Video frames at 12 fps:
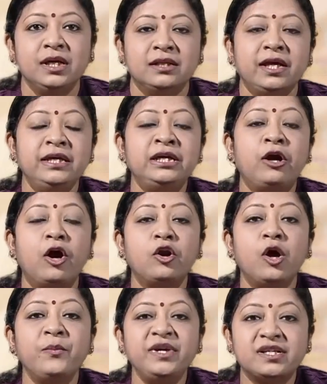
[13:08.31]
the
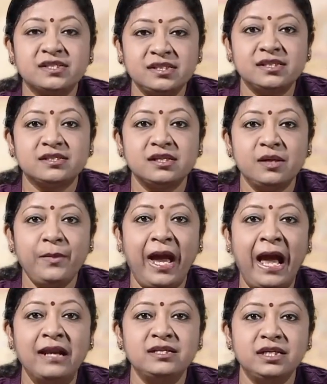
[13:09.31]
economic system,
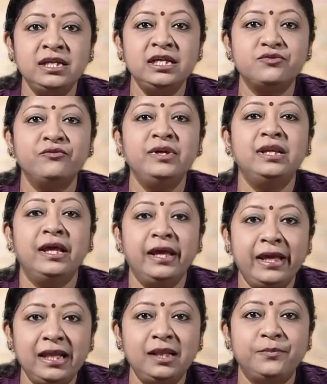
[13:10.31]
and it will
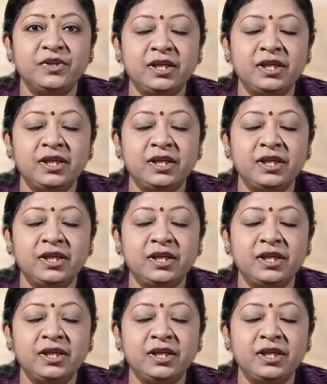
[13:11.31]
help